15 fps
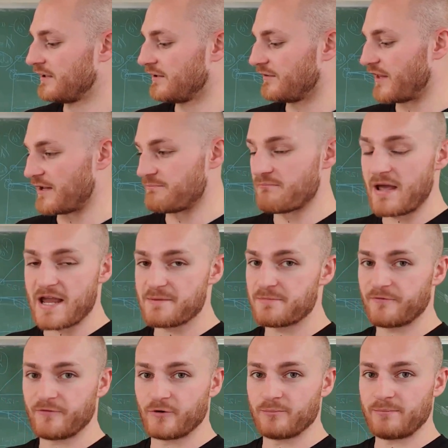They may
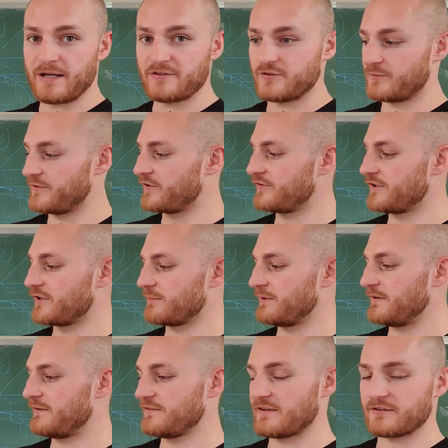perform better with a dark
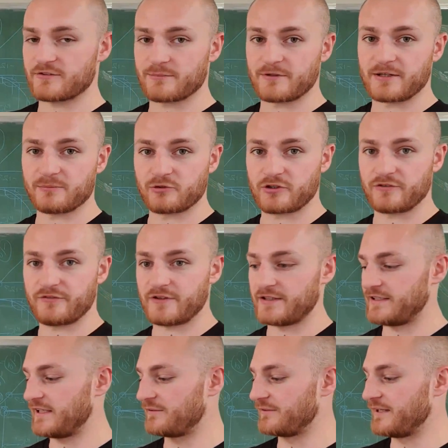period. That's something I'm trying to
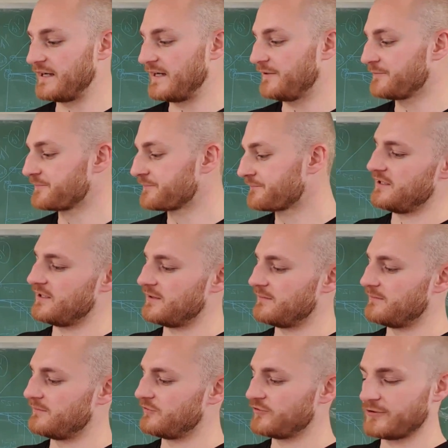find out now.
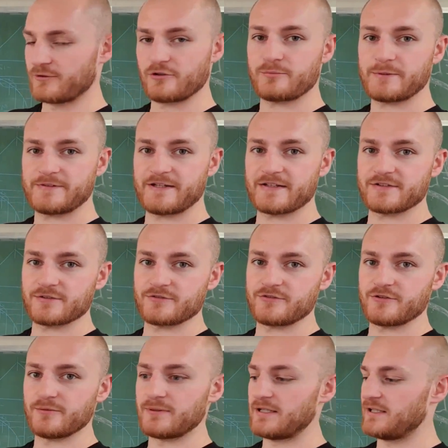Soilless potatoes
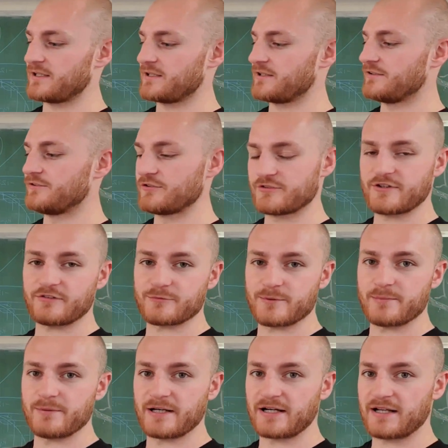do work. You just have to be a
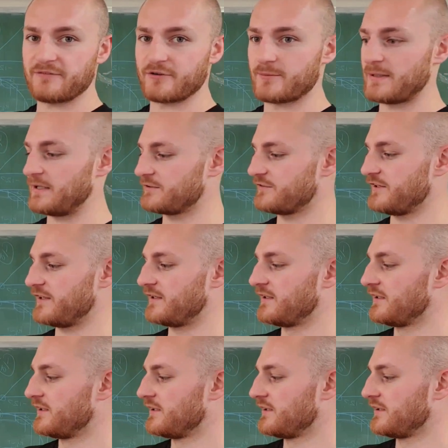bit clever about it.
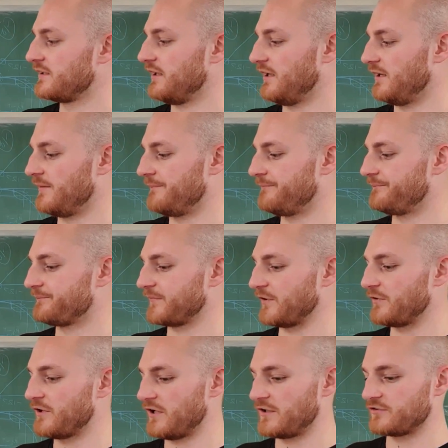You
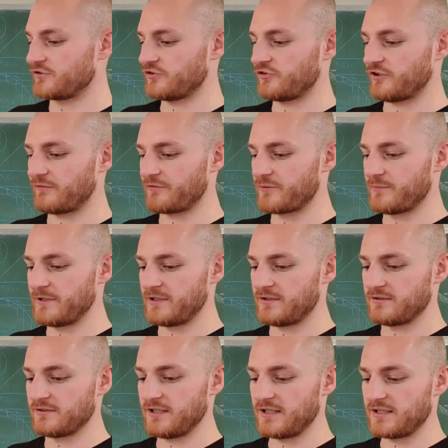can't just shove them
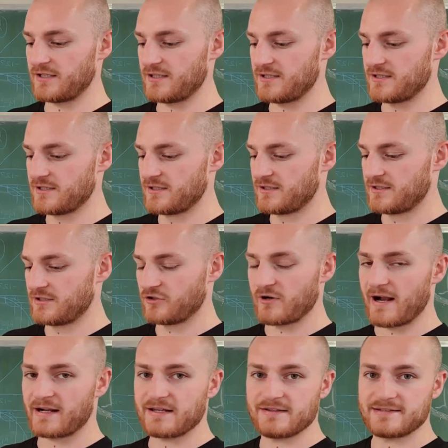in a
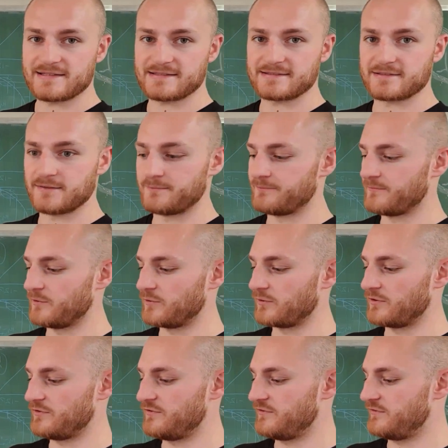Kratky system or
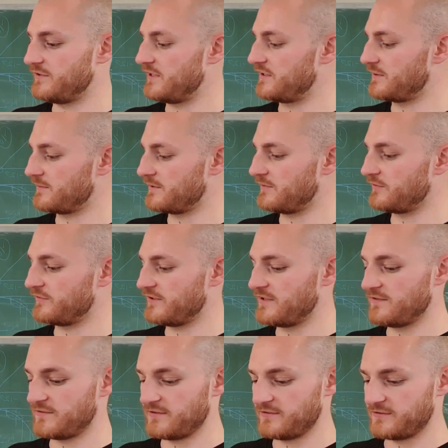a DWC
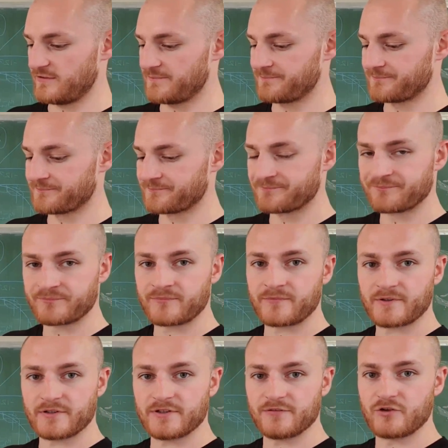system.
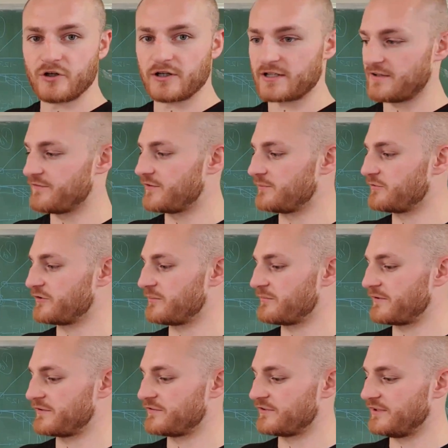You've got to give them
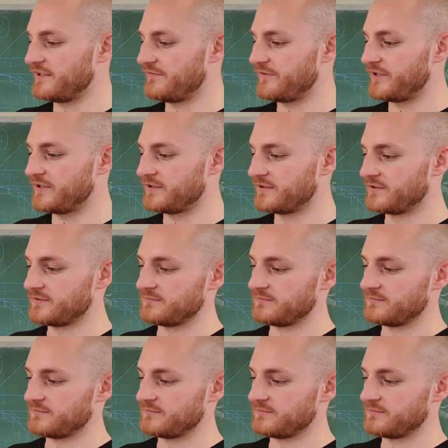something to live in,